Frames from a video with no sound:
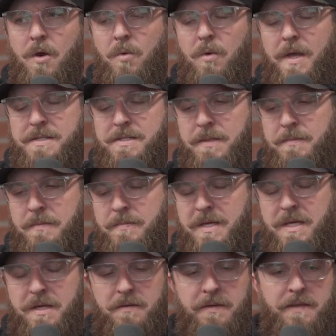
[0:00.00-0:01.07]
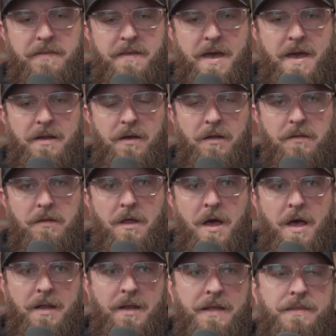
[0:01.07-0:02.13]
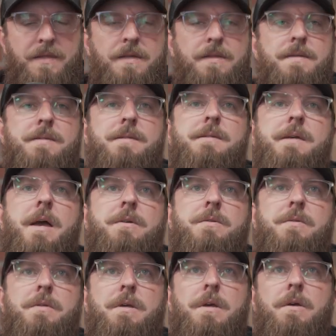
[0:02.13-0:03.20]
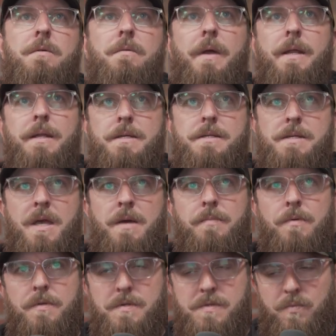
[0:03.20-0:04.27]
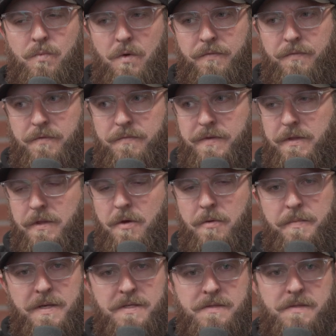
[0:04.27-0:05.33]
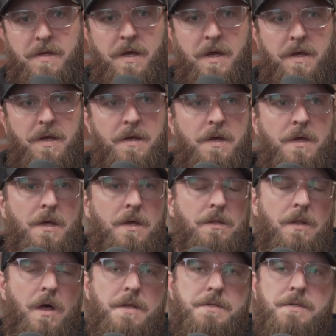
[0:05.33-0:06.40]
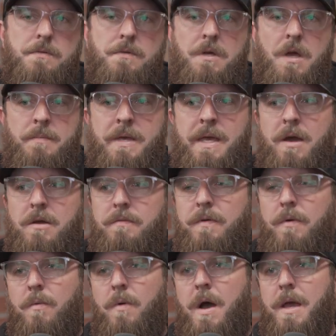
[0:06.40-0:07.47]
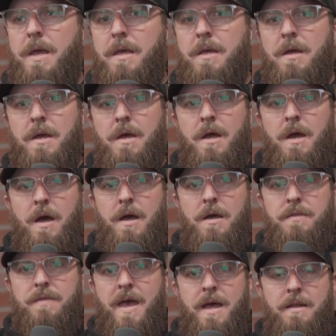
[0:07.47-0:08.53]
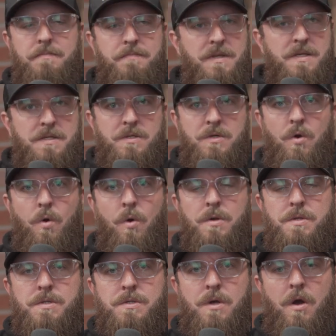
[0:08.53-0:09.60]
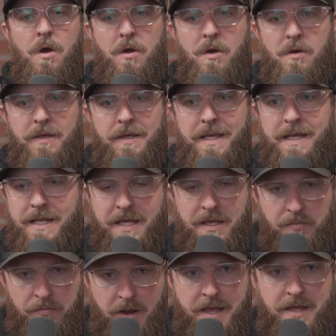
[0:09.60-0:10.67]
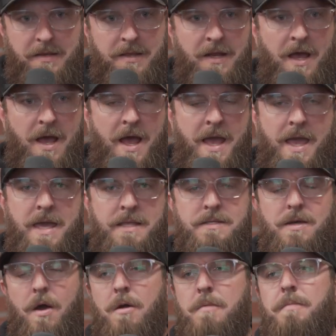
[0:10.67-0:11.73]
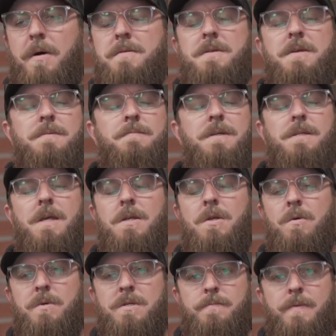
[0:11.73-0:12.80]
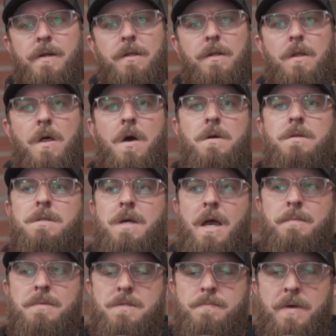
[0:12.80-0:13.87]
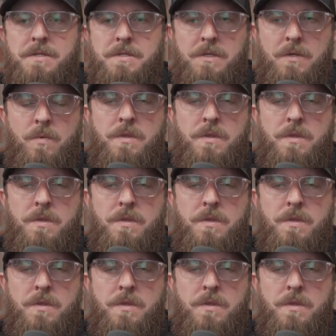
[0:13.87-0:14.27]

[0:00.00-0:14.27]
Well, I seem to be hearing that a lot, and I think this is actually a great example. This Wolford v. Lopez uh, lawsuit coming out of Hawaii, uh, that these courts are getting it right, and I, I, hate to harp on this because I know we spent a long time, especially